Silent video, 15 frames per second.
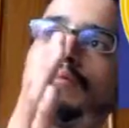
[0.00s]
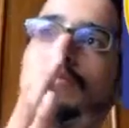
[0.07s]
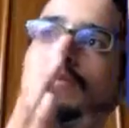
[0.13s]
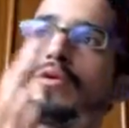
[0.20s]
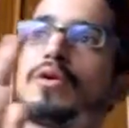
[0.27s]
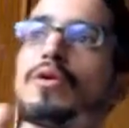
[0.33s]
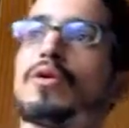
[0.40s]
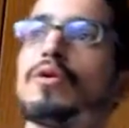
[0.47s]

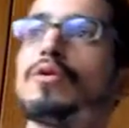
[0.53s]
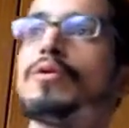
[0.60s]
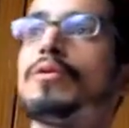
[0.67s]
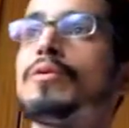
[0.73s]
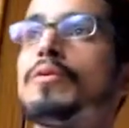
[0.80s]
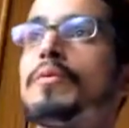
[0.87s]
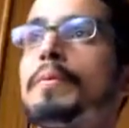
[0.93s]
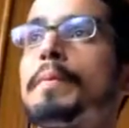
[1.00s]

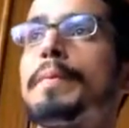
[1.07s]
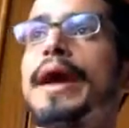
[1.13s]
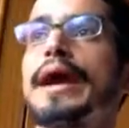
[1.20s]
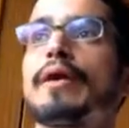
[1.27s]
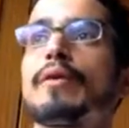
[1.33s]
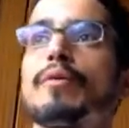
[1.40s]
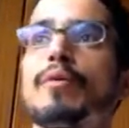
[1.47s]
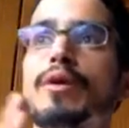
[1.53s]
go
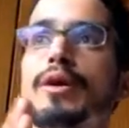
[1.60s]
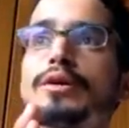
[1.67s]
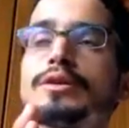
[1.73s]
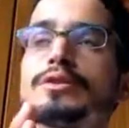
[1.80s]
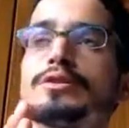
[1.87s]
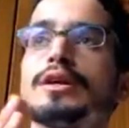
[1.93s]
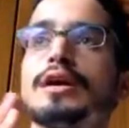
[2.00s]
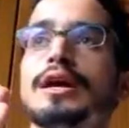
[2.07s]

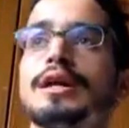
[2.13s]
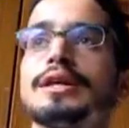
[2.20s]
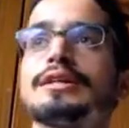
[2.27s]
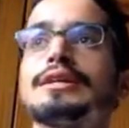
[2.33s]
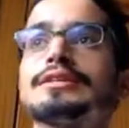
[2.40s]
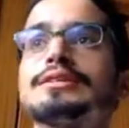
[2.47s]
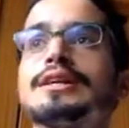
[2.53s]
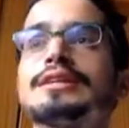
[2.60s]
backwards, in a
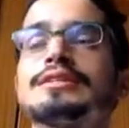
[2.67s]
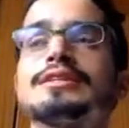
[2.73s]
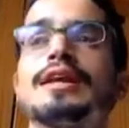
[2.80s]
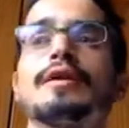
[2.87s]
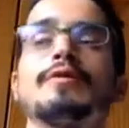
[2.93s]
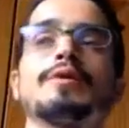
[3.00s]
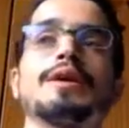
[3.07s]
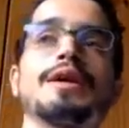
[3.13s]
sense that
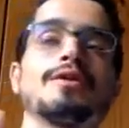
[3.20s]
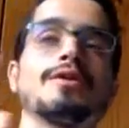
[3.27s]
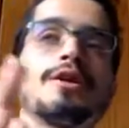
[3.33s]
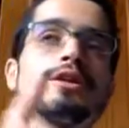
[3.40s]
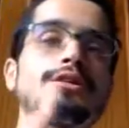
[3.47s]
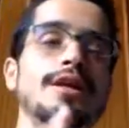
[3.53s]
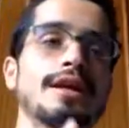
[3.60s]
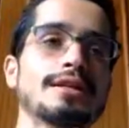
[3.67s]
we
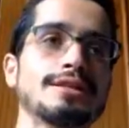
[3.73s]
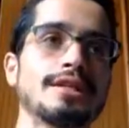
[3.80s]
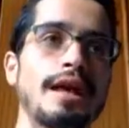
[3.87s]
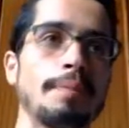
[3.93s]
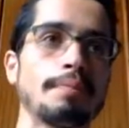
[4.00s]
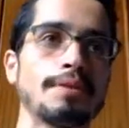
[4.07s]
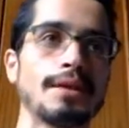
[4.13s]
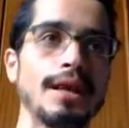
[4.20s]
cannot
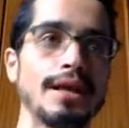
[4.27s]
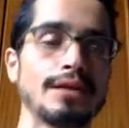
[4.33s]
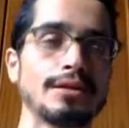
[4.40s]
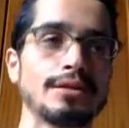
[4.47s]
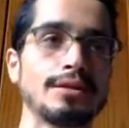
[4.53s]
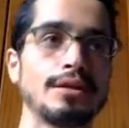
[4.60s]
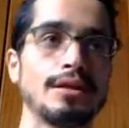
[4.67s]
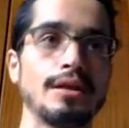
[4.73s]
accept
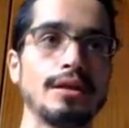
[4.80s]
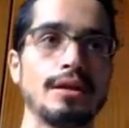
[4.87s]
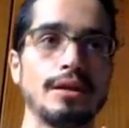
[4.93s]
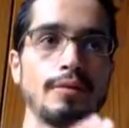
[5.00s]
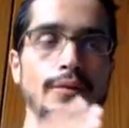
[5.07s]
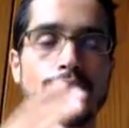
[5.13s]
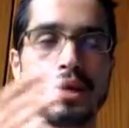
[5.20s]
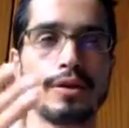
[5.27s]
that,
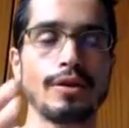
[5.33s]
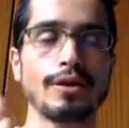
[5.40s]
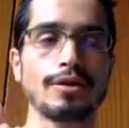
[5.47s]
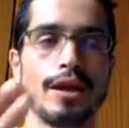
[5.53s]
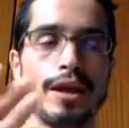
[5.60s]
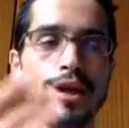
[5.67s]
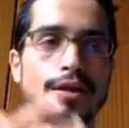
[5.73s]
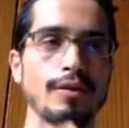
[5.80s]
we cannot
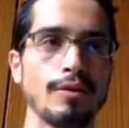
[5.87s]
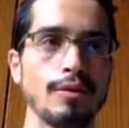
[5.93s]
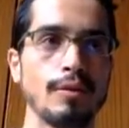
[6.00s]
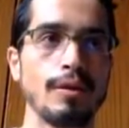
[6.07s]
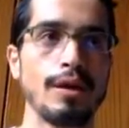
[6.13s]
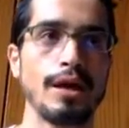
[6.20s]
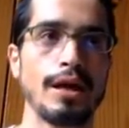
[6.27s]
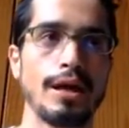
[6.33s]
handle
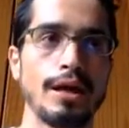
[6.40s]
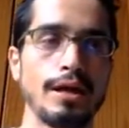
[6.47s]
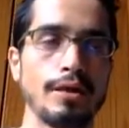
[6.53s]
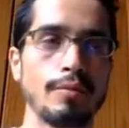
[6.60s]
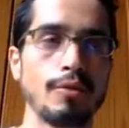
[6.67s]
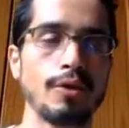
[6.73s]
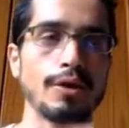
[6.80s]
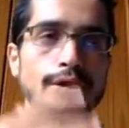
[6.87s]

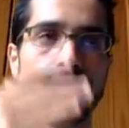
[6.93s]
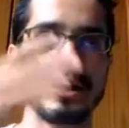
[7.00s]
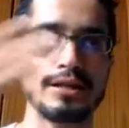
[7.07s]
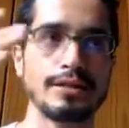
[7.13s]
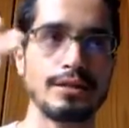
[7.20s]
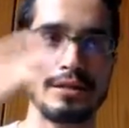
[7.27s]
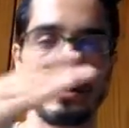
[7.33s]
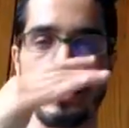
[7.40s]
anymore that
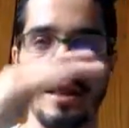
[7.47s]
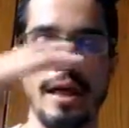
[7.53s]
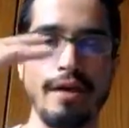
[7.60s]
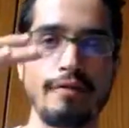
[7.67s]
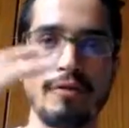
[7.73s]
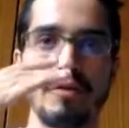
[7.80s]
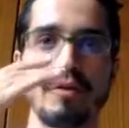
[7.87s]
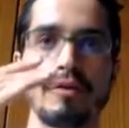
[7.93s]

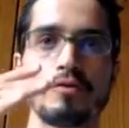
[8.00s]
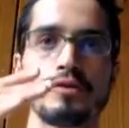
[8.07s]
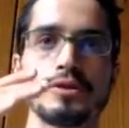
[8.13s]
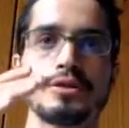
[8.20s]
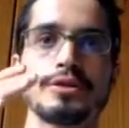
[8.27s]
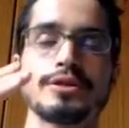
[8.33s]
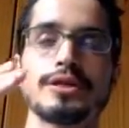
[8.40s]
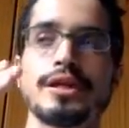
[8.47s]
level of
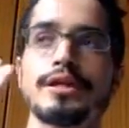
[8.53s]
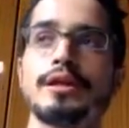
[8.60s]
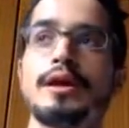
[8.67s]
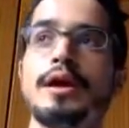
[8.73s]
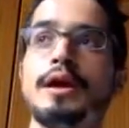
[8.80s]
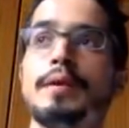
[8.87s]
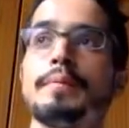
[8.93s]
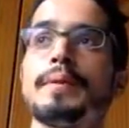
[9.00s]
understanding,
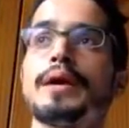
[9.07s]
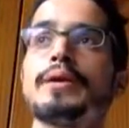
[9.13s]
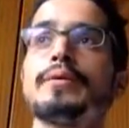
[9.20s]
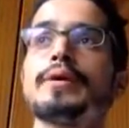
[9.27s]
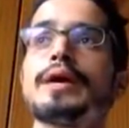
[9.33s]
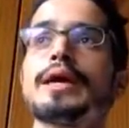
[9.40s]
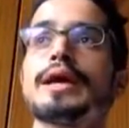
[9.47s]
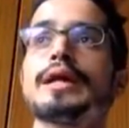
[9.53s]
but
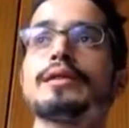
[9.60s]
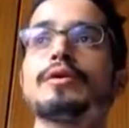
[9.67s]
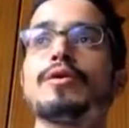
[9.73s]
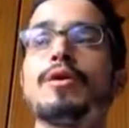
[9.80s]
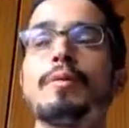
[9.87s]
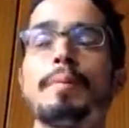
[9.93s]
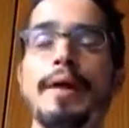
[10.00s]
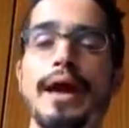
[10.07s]
we can go
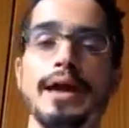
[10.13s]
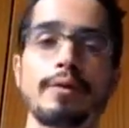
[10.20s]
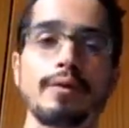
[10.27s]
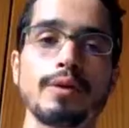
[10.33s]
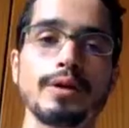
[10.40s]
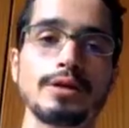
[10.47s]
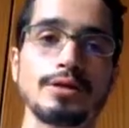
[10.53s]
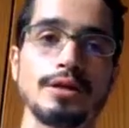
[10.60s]

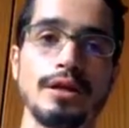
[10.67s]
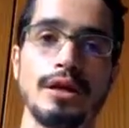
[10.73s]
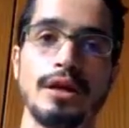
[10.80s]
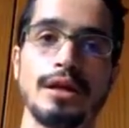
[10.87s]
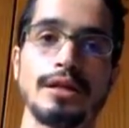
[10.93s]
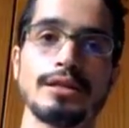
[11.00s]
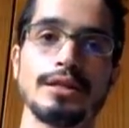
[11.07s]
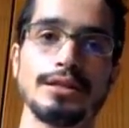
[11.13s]
backwards
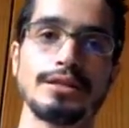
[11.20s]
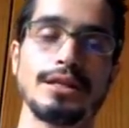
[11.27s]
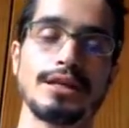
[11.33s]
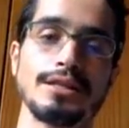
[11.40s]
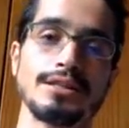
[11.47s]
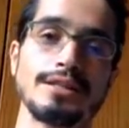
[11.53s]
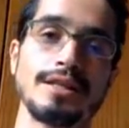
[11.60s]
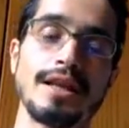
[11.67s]
in a
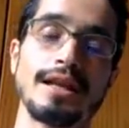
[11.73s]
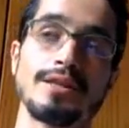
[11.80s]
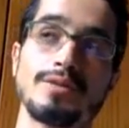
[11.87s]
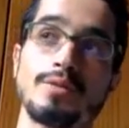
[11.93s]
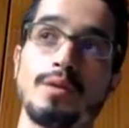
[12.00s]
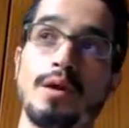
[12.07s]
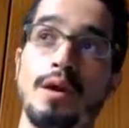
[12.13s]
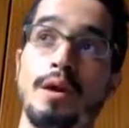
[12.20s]
sense that
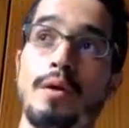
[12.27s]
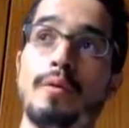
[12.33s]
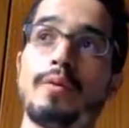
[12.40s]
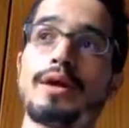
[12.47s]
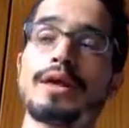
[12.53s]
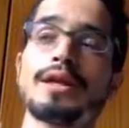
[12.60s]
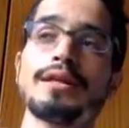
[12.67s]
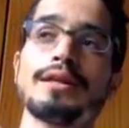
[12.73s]
we
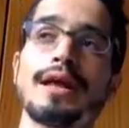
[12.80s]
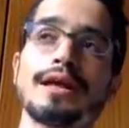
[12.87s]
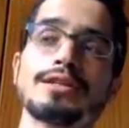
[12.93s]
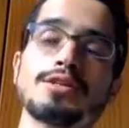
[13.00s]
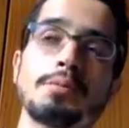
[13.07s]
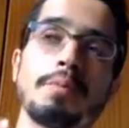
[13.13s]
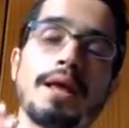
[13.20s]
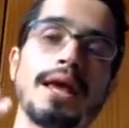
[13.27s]
can
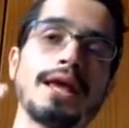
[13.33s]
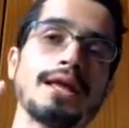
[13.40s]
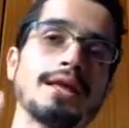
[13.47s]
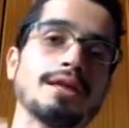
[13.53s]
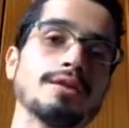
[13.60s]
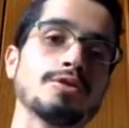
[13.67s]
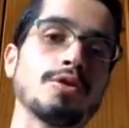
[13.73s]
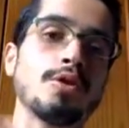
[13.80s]

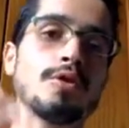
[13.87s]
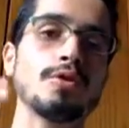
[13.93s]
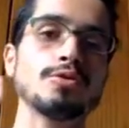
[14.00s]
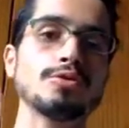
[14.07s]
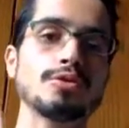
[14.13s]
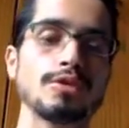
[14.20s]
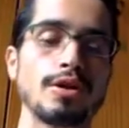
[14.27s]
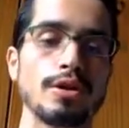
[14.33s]
explain
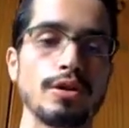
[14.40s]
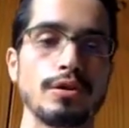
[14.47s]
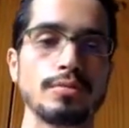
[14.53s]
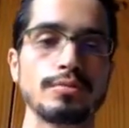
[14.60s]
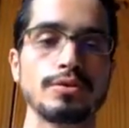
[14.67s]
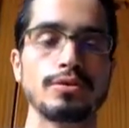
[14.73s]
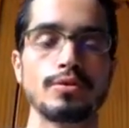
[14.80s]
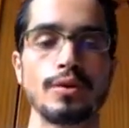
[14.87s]
those
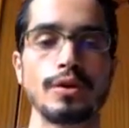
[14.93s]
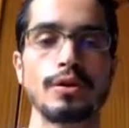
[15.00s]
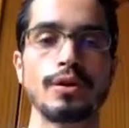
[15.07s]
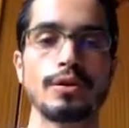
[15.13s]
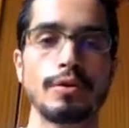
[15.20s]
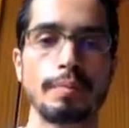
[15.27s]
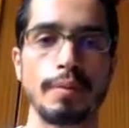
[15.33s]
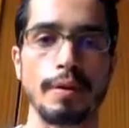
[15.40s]
terms to
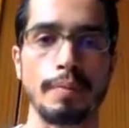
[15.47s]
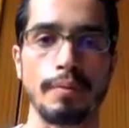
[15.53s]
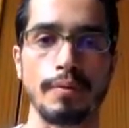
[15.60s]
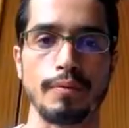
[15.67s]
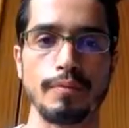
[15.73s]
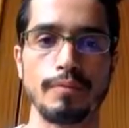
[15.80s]
another people.